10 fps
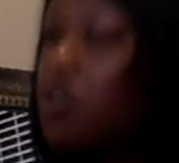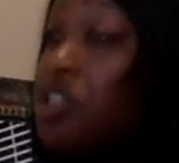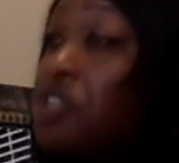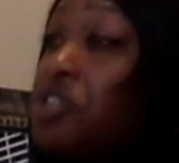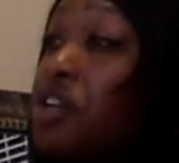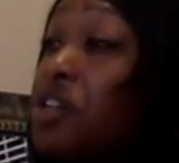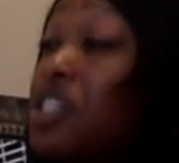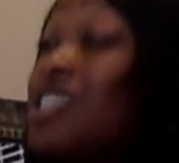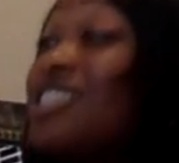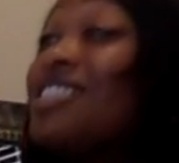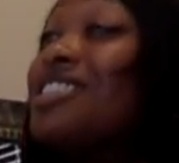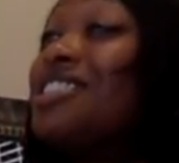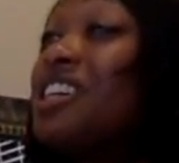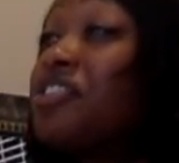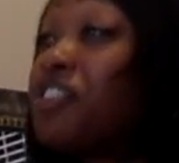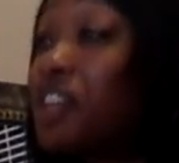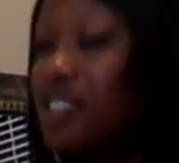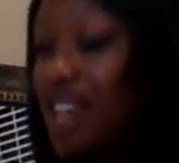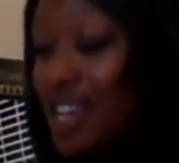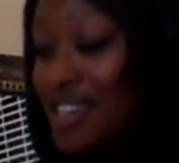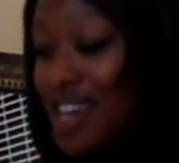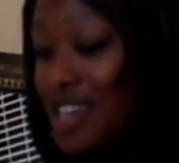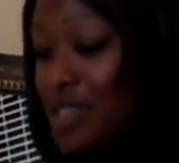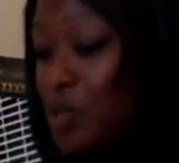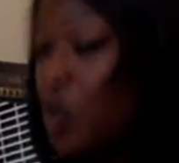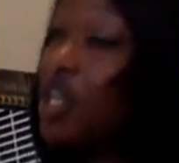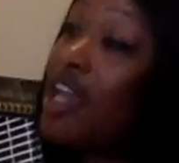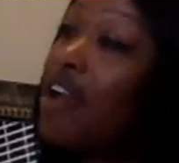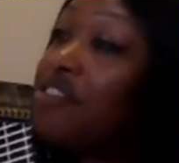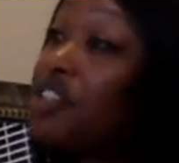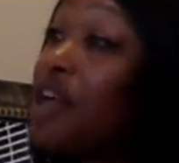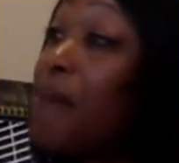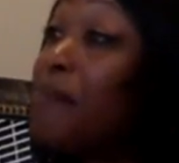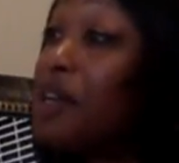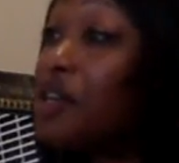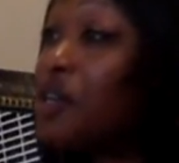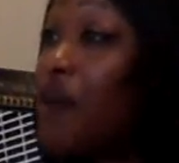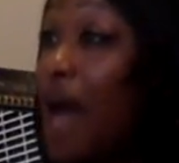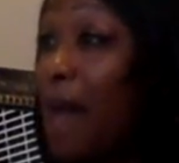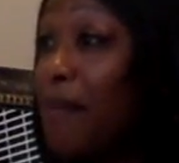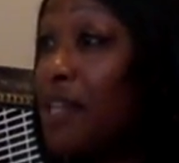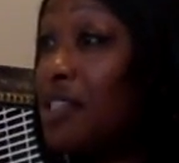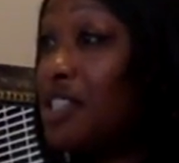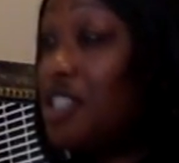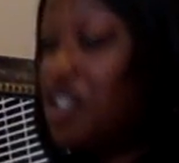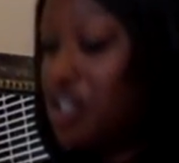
will you notice different that next morning after that miracle happened in your